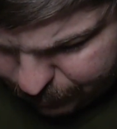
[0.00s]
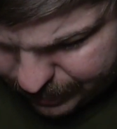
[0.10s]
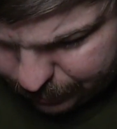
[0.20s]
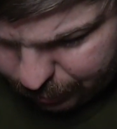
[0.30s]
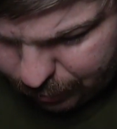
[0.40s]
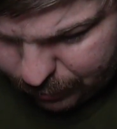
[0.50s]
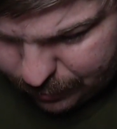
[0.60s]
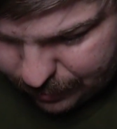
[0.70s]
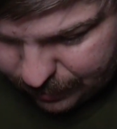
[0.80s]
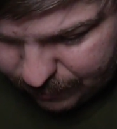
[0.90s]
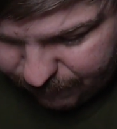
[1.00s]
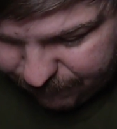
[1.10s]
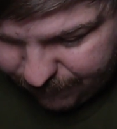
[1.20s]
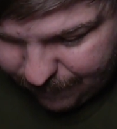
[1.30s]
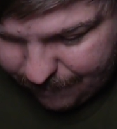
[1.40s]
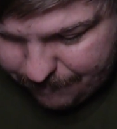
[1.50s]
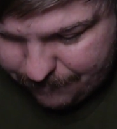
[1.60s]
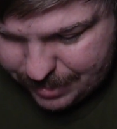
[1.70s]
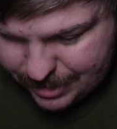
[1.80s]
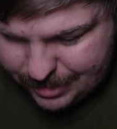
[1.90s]
what we learned
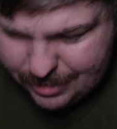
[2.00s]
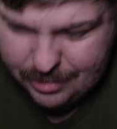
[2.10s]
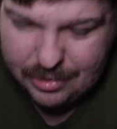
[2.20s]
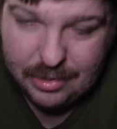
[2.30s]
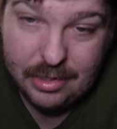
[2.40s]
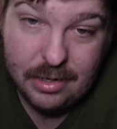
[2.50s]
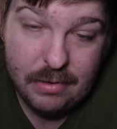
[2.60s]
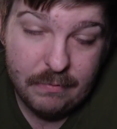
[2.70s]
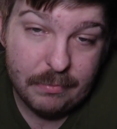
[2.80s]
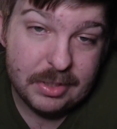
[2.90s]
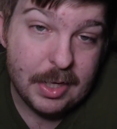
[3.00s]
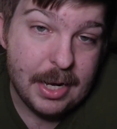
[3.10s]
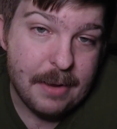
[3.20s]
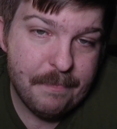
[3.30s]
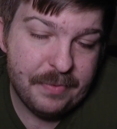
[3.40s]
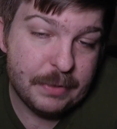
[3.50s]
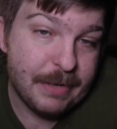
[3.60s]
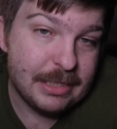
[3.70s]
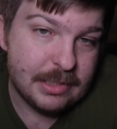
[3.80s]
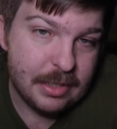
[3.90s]
from from Sunday, this
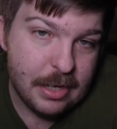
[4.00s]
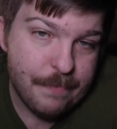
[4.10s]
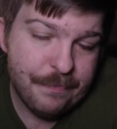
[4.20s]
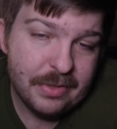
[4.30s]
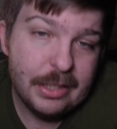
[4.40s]
past Sunday,